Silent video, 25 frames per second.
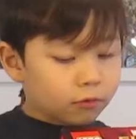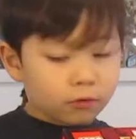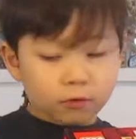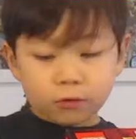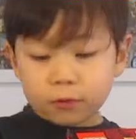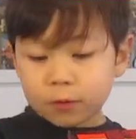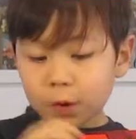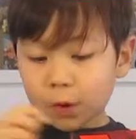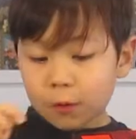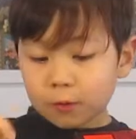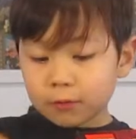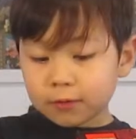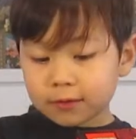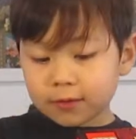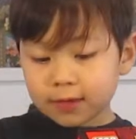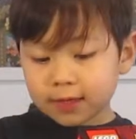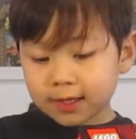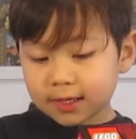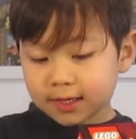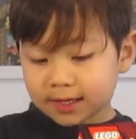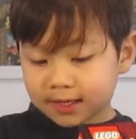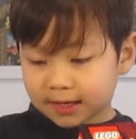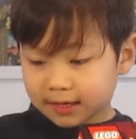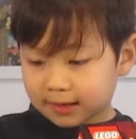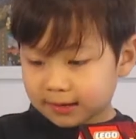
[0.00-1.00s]
you don't
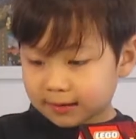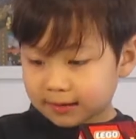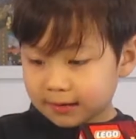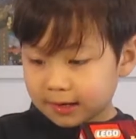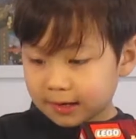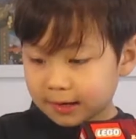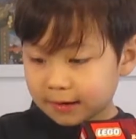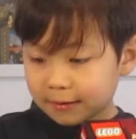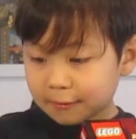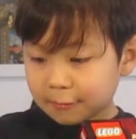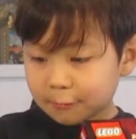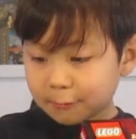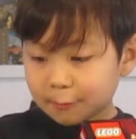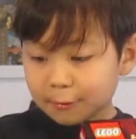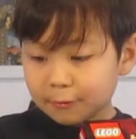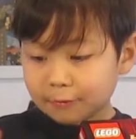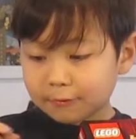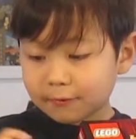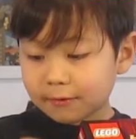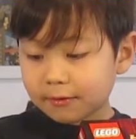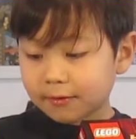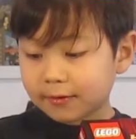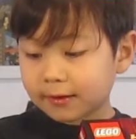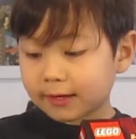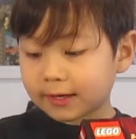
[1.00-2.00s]
see these things,
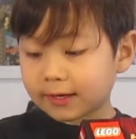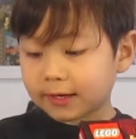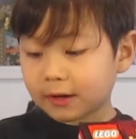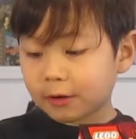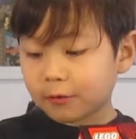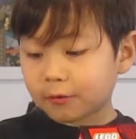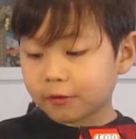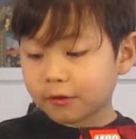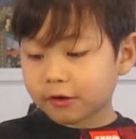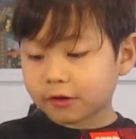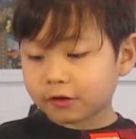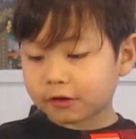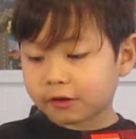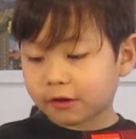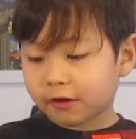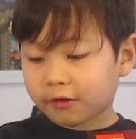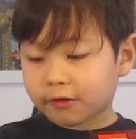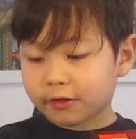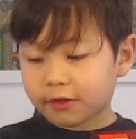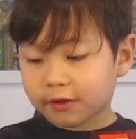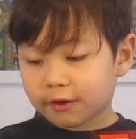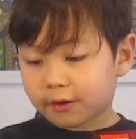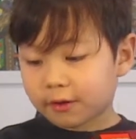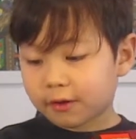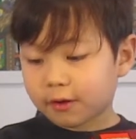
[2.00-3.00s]
but really those are
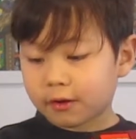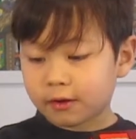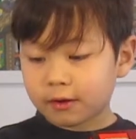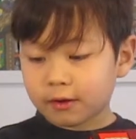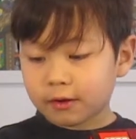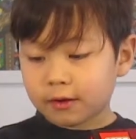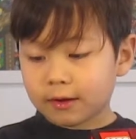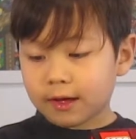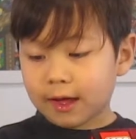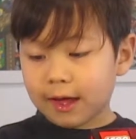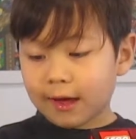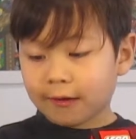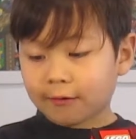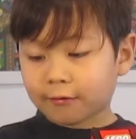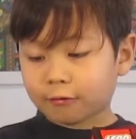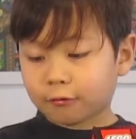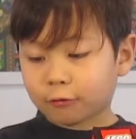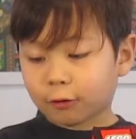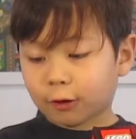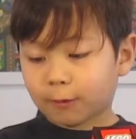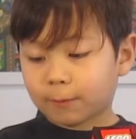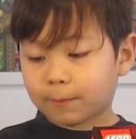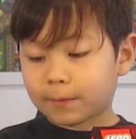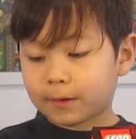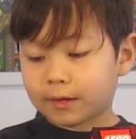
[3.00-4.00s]
just the
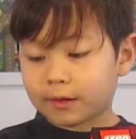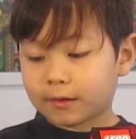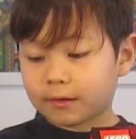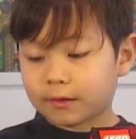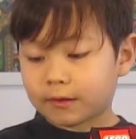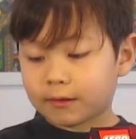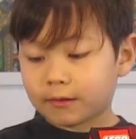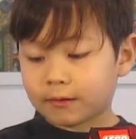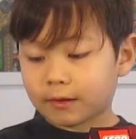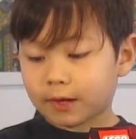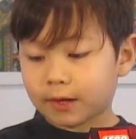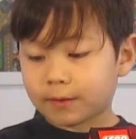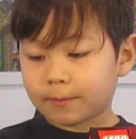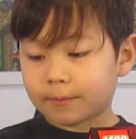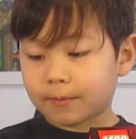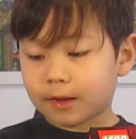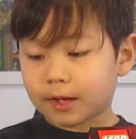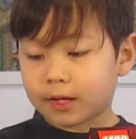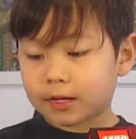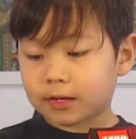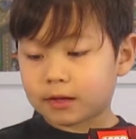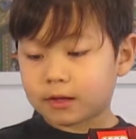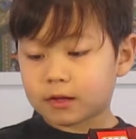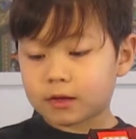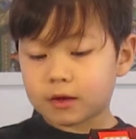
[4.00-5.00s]
extra pieces I
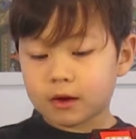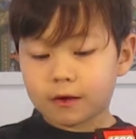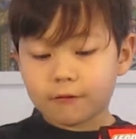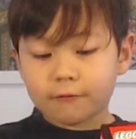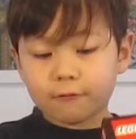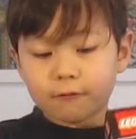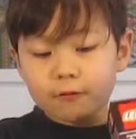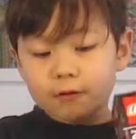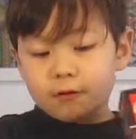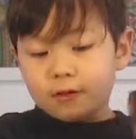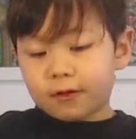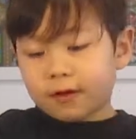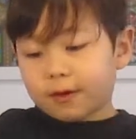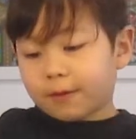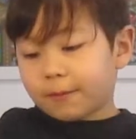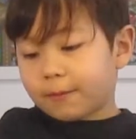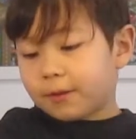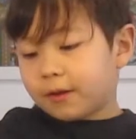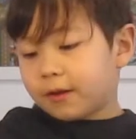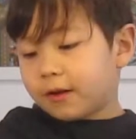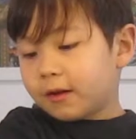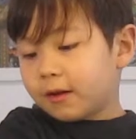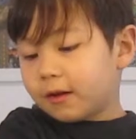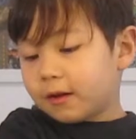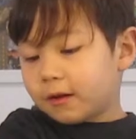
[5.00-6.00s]
made stuff with on.
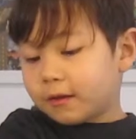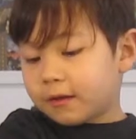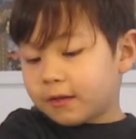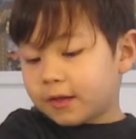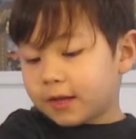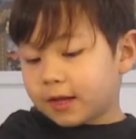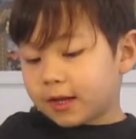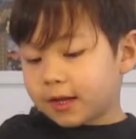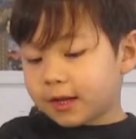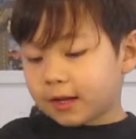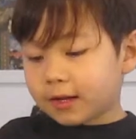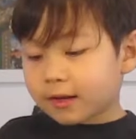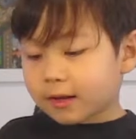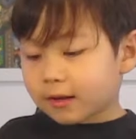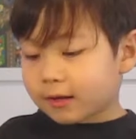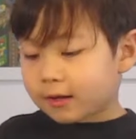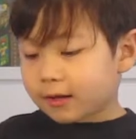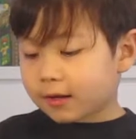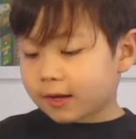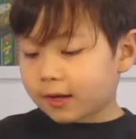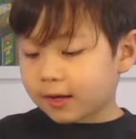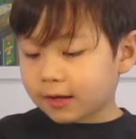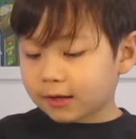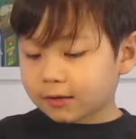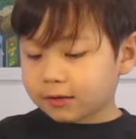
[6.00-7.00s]
See,
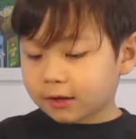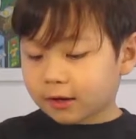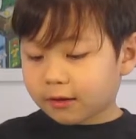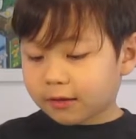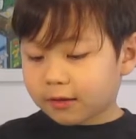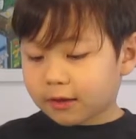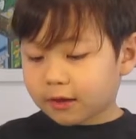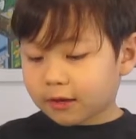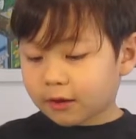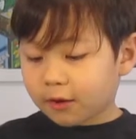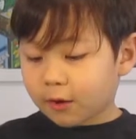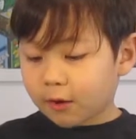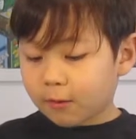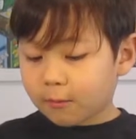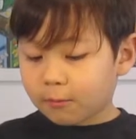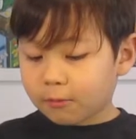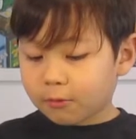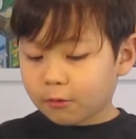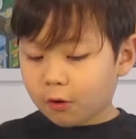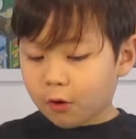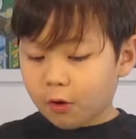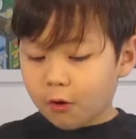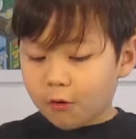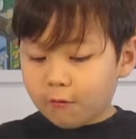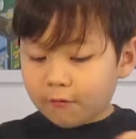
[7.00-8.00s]
this thing just
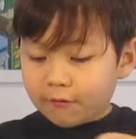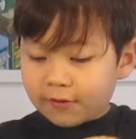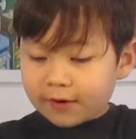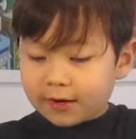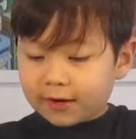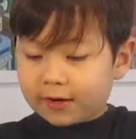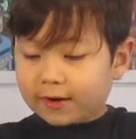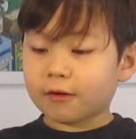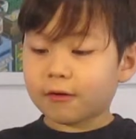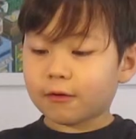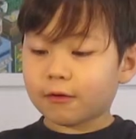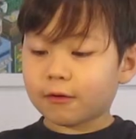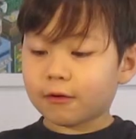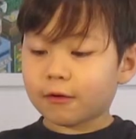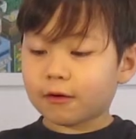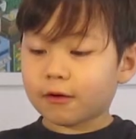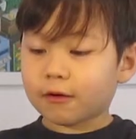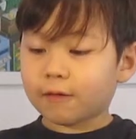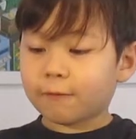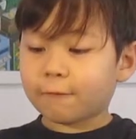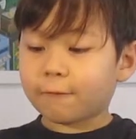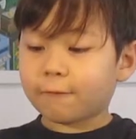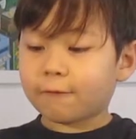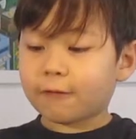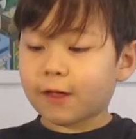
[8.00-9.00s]
comes off and
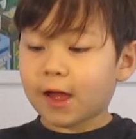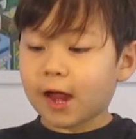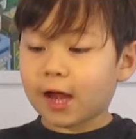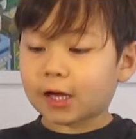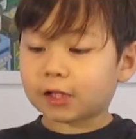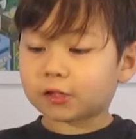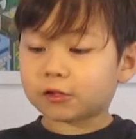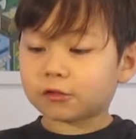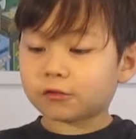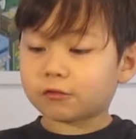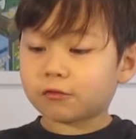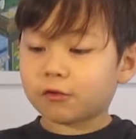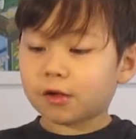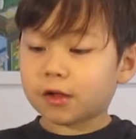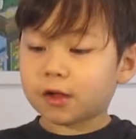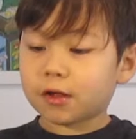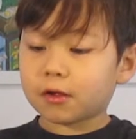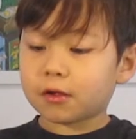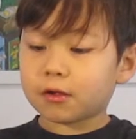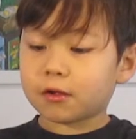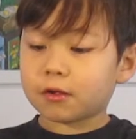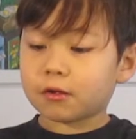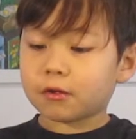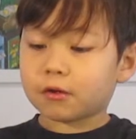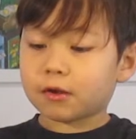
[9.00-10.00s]
a
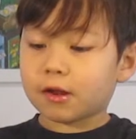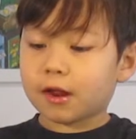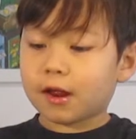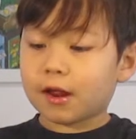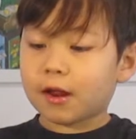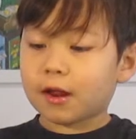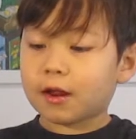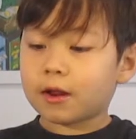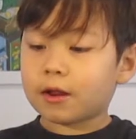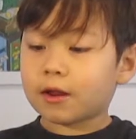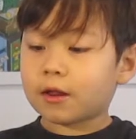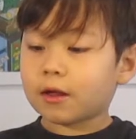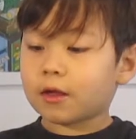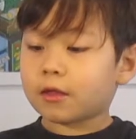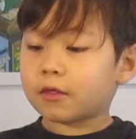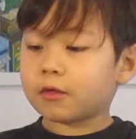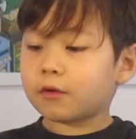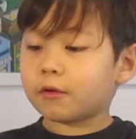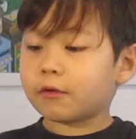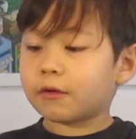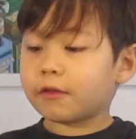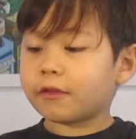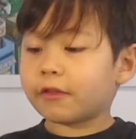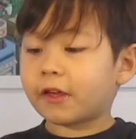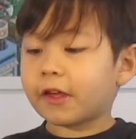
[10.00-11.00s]
flashlight Yeah,
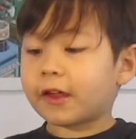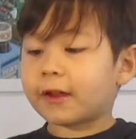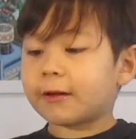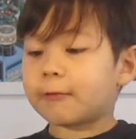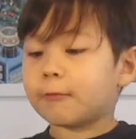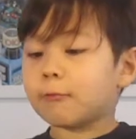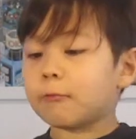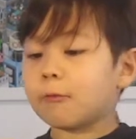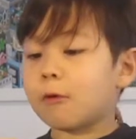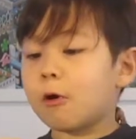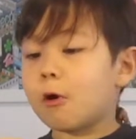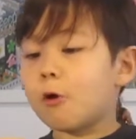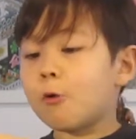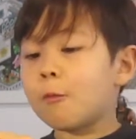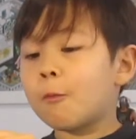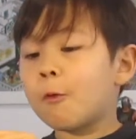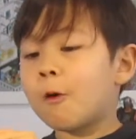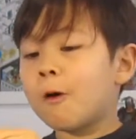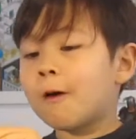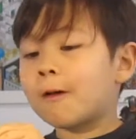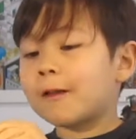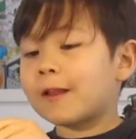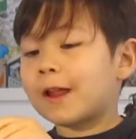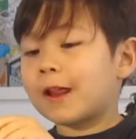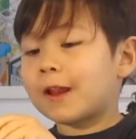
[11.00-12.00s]
so it's like a
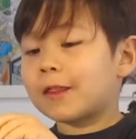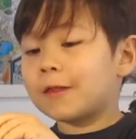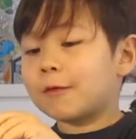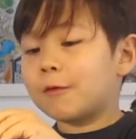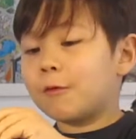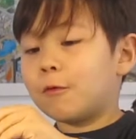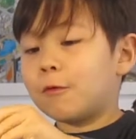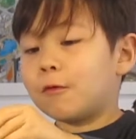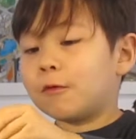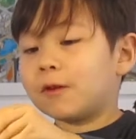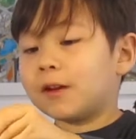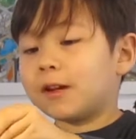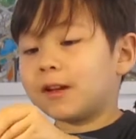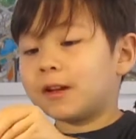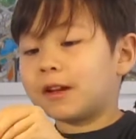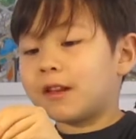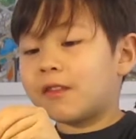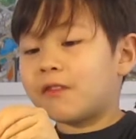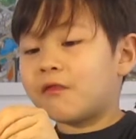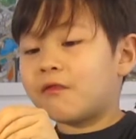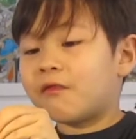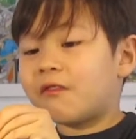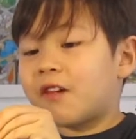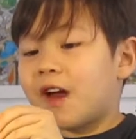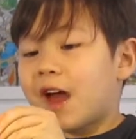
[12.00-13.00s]
robot that's holding
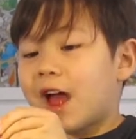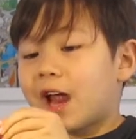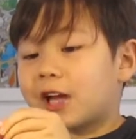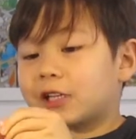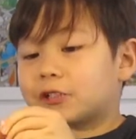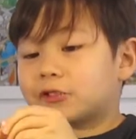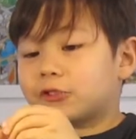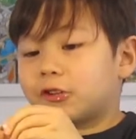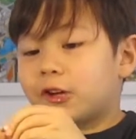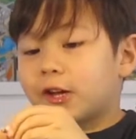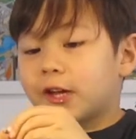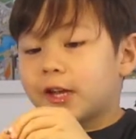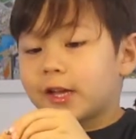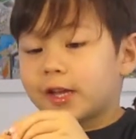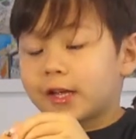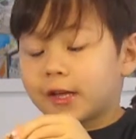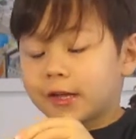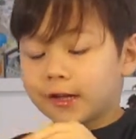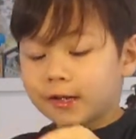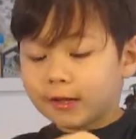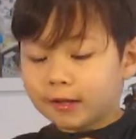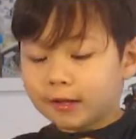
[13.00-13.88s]
this flashlight.